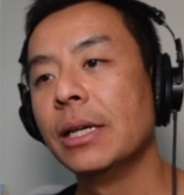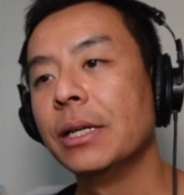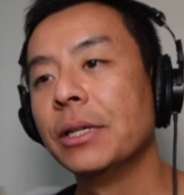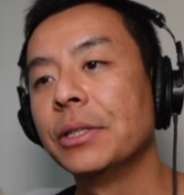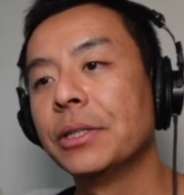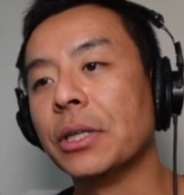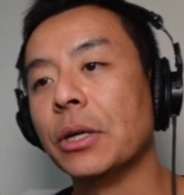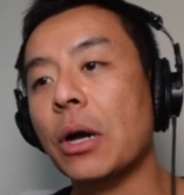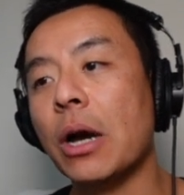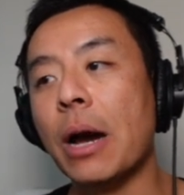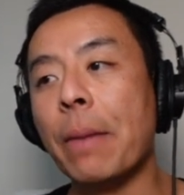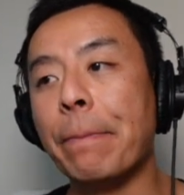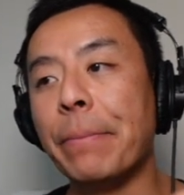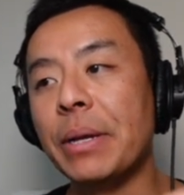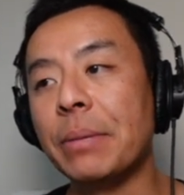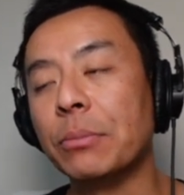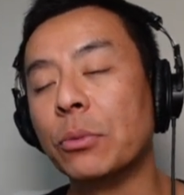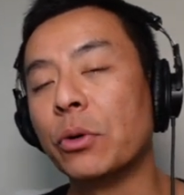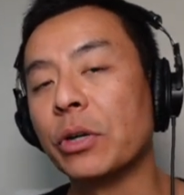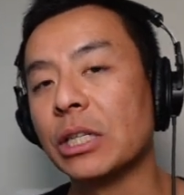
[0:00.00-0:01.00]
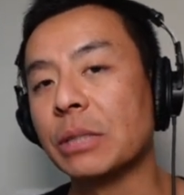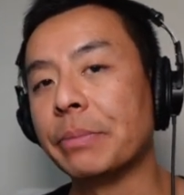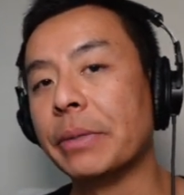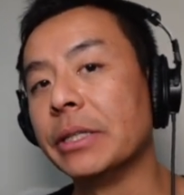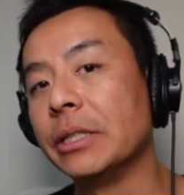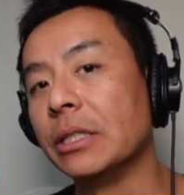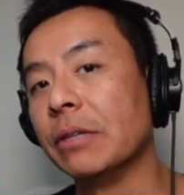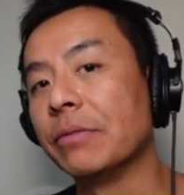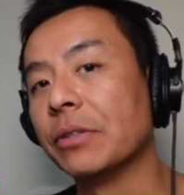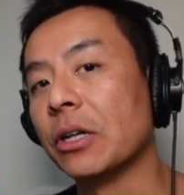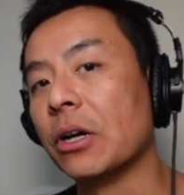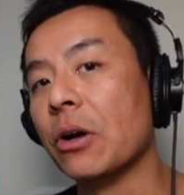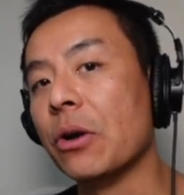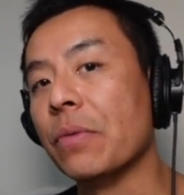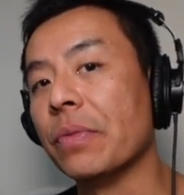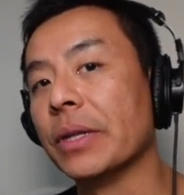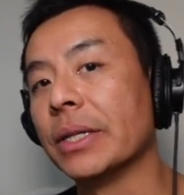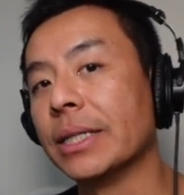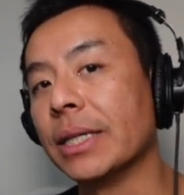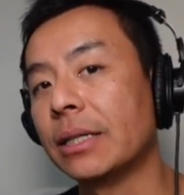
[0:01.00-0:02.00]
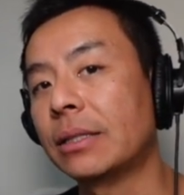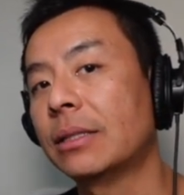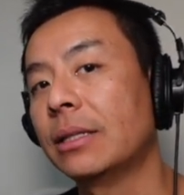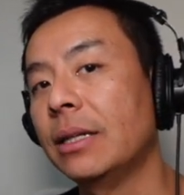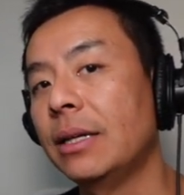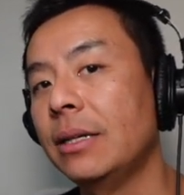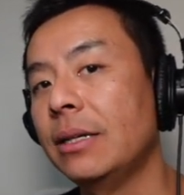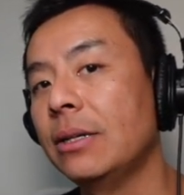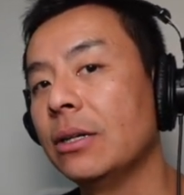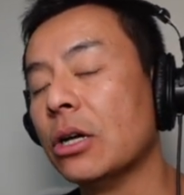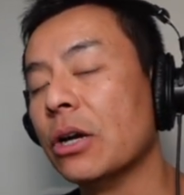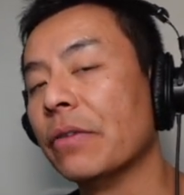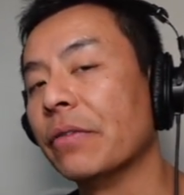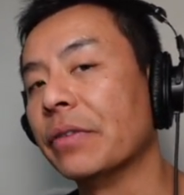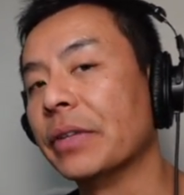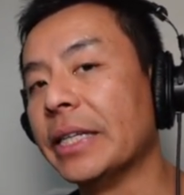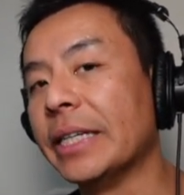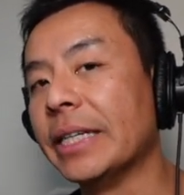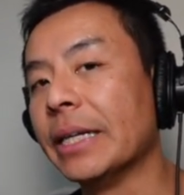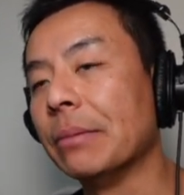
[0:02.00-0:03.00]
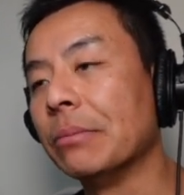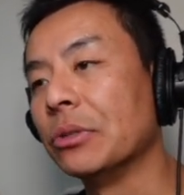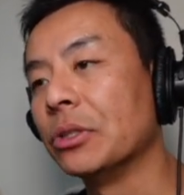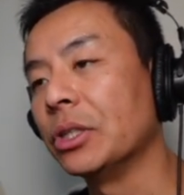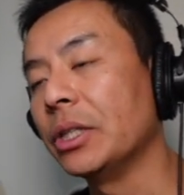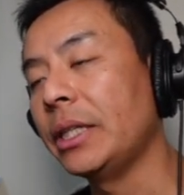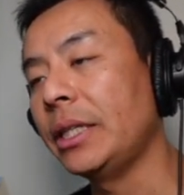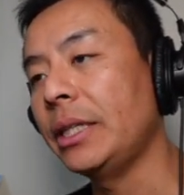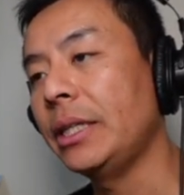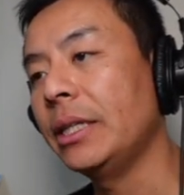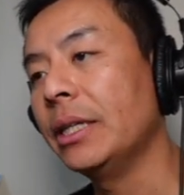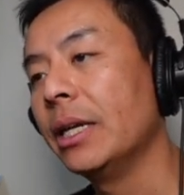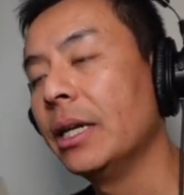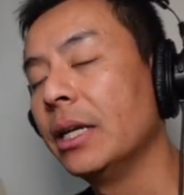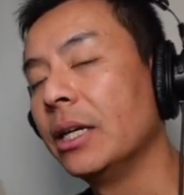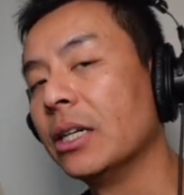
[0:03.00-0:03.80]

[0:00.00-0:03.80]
So a bit more expensive to own the Tesla over the MG.